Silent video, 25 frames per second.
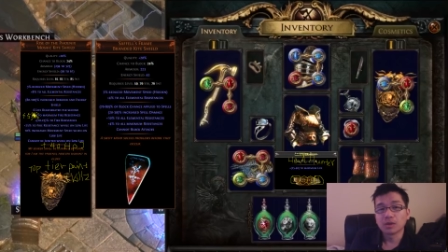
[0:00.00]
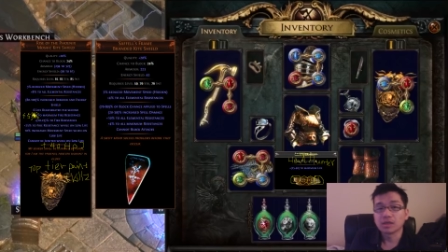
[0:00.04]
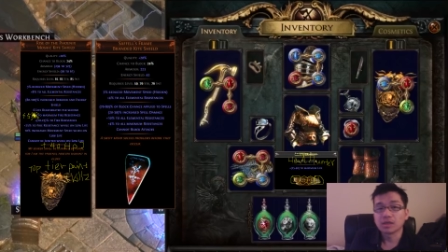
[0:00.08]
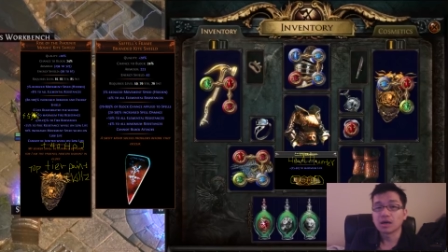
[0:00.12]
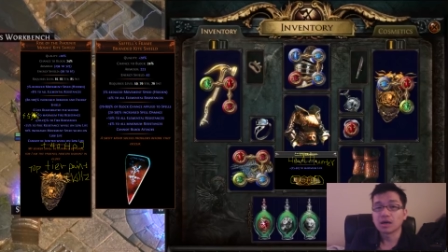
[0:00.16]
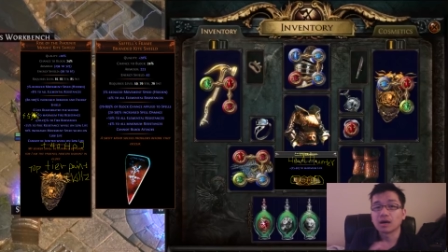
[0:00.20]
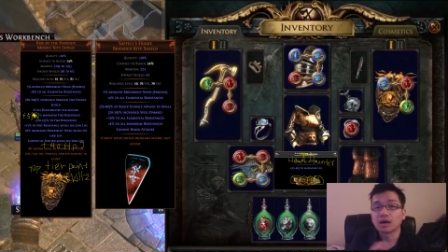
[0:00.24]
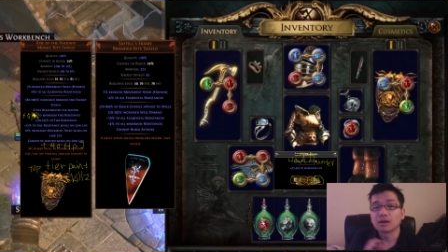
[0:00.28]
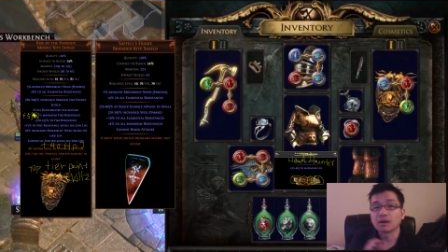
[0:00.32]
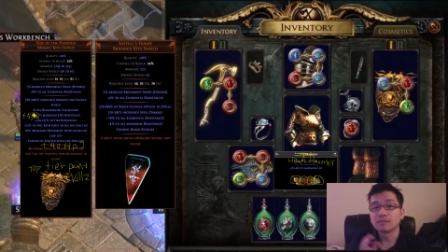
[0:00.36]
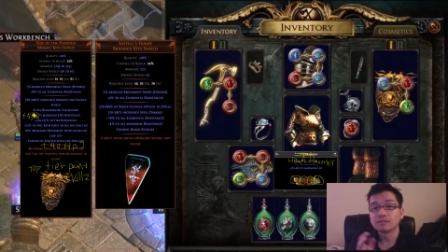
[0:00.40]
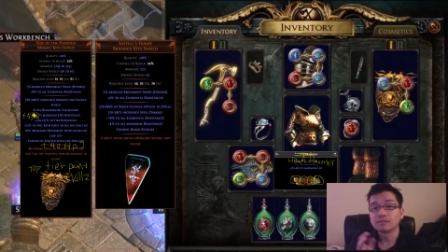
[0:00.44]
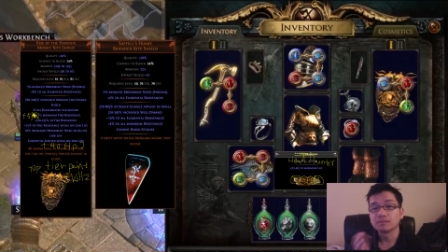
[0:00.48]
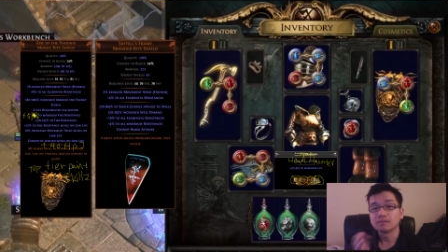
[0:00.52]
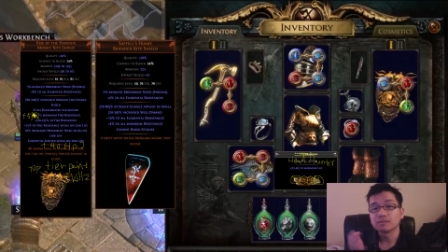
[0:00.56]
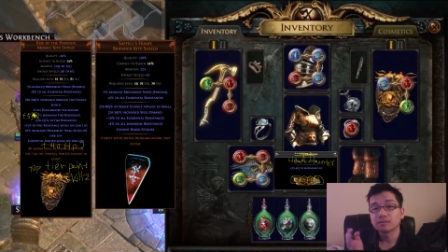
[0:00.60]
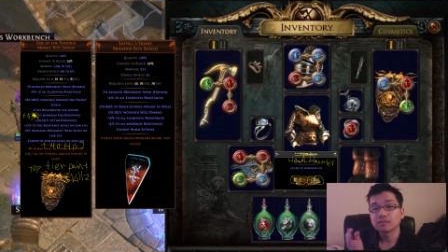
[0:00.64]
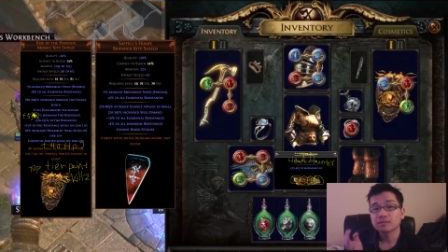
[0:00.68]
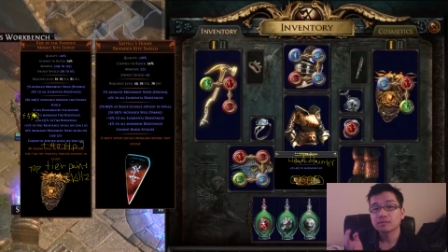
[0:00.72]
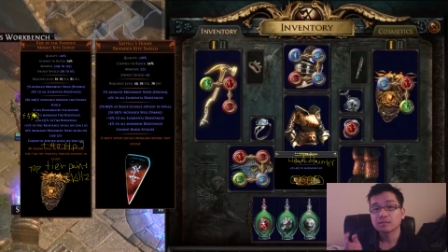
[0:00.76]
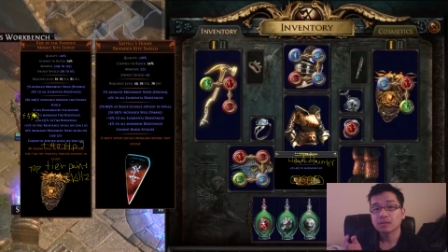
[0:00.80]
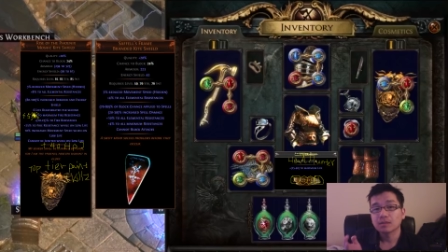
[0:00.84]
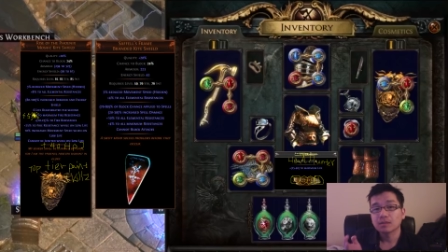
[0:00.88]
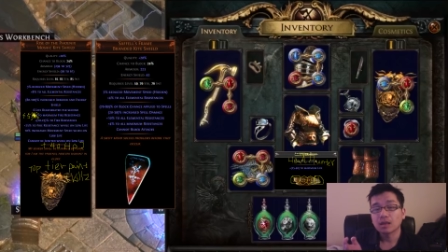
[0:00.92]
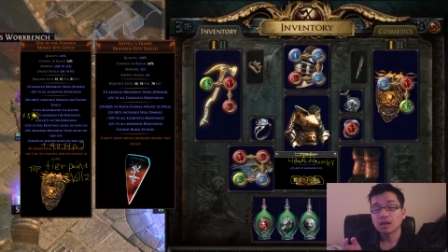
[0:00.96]
But um,
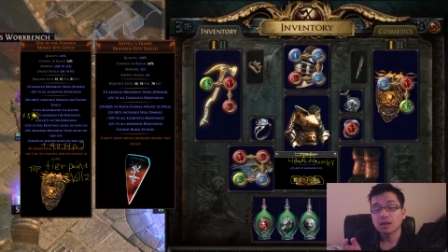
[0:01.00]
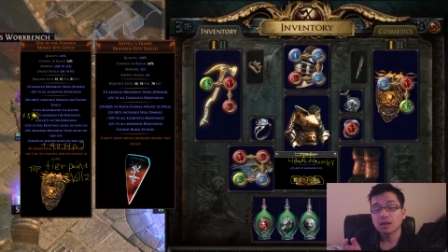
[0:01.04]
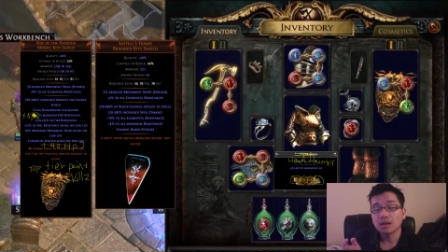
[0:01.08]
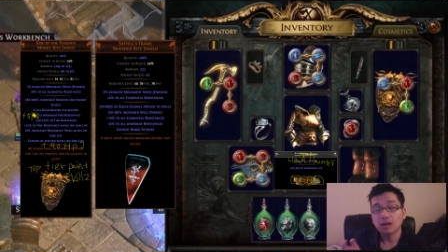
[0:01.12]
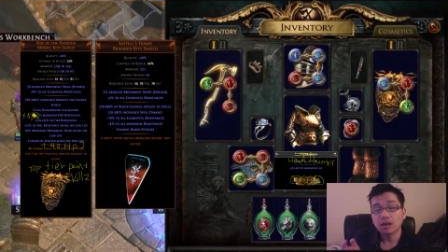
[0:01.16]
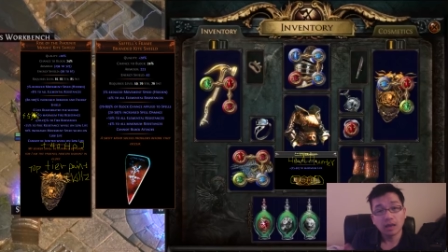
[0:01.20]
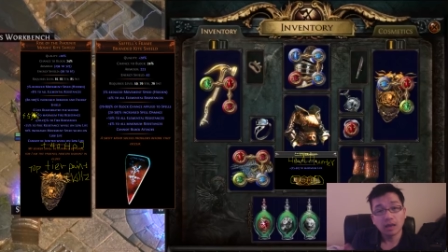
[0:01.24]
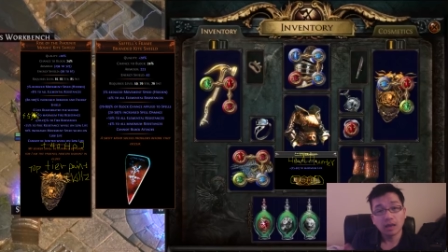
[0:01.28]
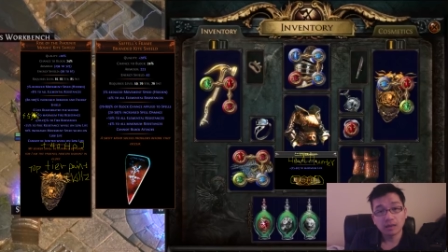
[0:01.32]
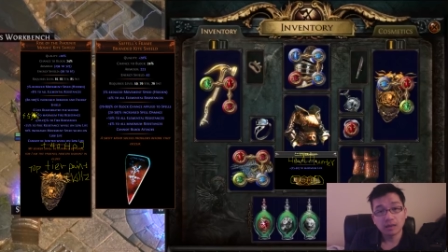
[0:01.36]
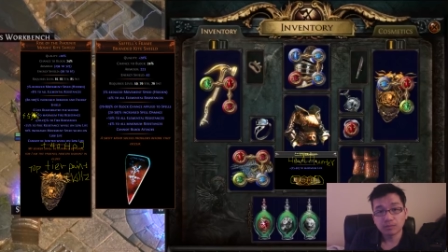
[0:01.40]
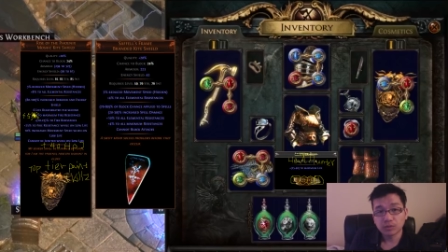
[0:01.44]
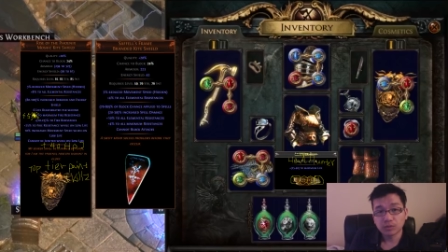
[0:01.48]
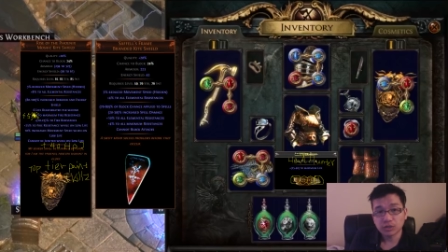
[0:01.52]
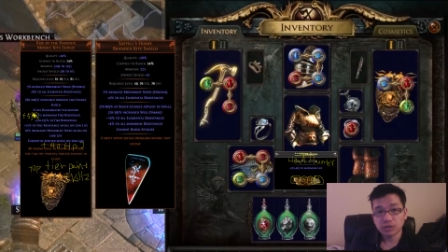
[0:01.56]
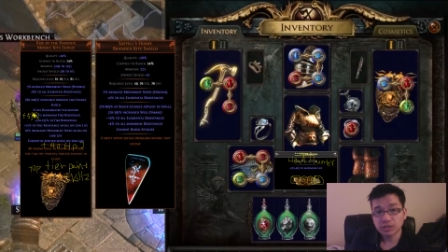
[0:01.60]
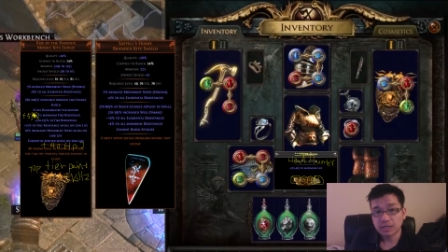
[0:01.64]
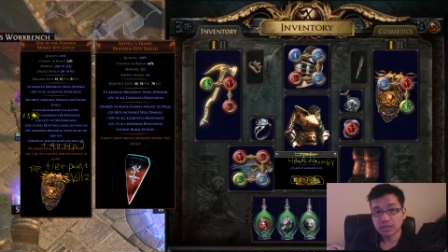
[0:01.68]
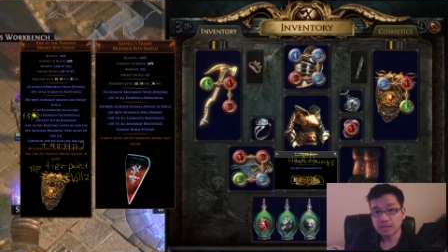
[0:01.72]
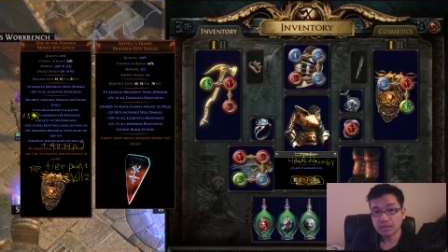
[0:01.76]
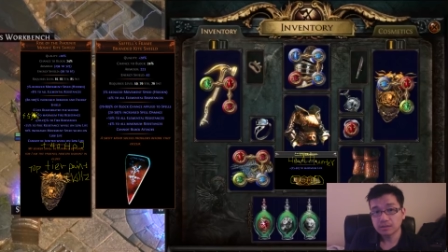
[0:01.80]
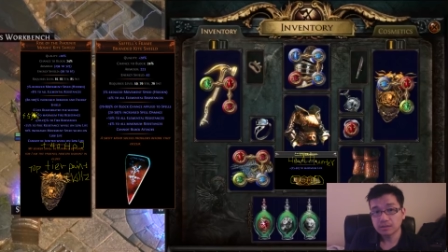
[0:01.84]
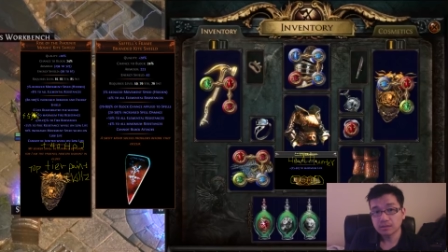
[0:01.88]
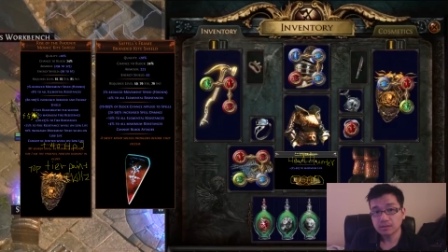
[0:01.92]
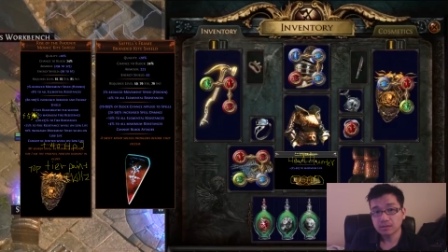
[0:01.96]

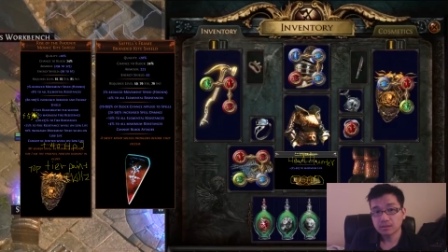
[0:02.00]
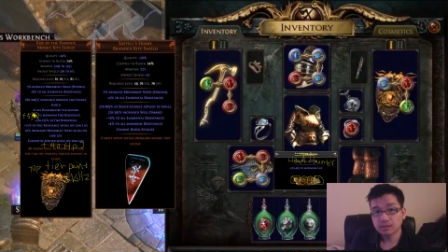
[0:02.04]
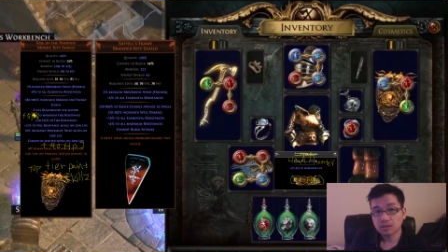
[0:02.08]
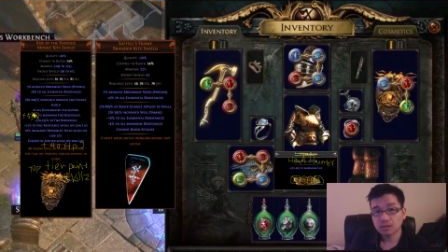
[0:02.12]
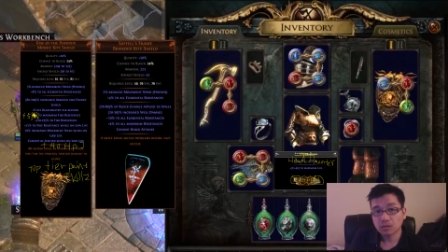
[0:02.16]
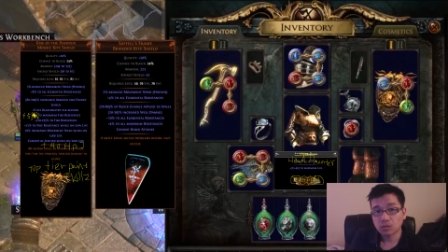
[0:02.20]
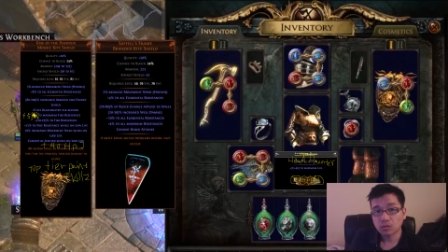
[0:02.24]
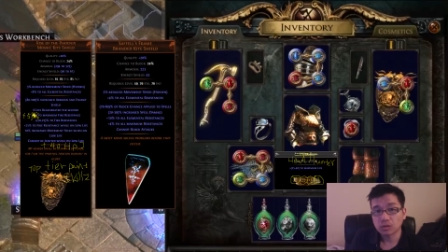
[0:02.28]
8%